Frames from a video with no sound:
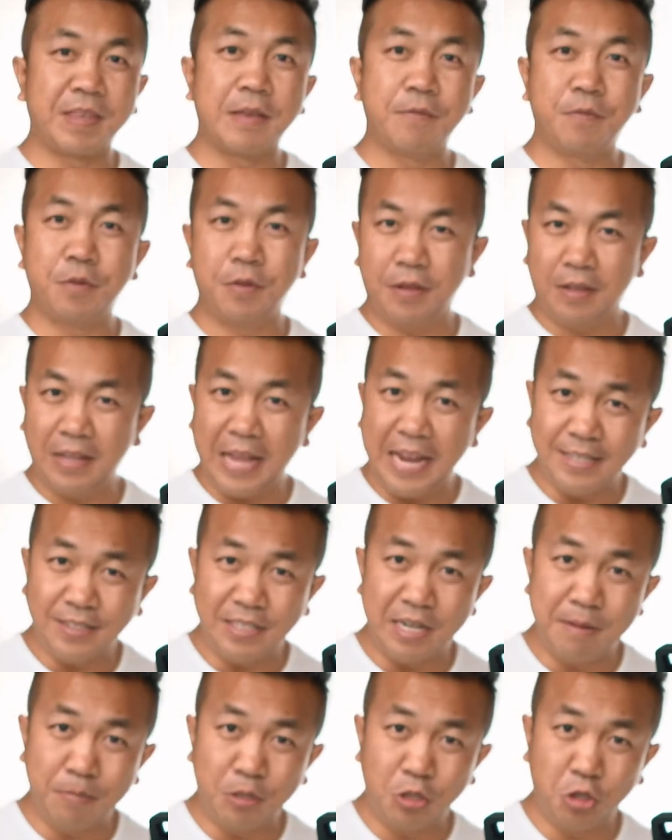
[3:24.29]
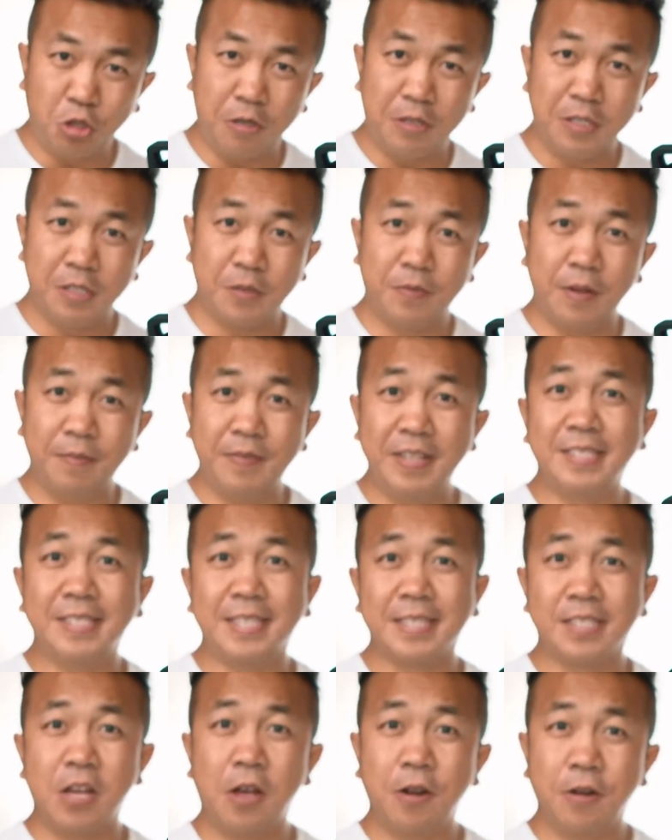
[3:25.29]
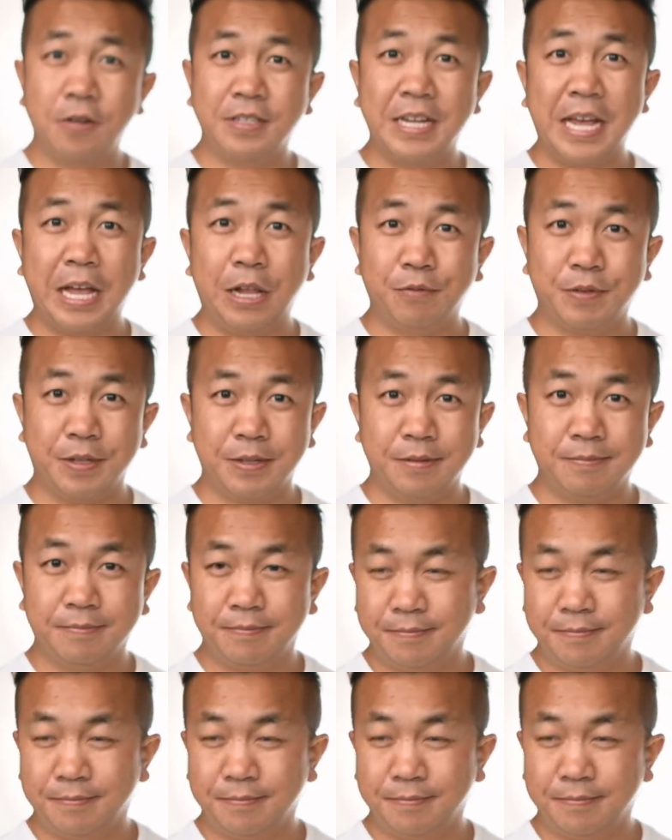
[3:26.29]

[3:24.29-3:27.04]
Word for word: And for the light temperature, it is 5600 Kelvin.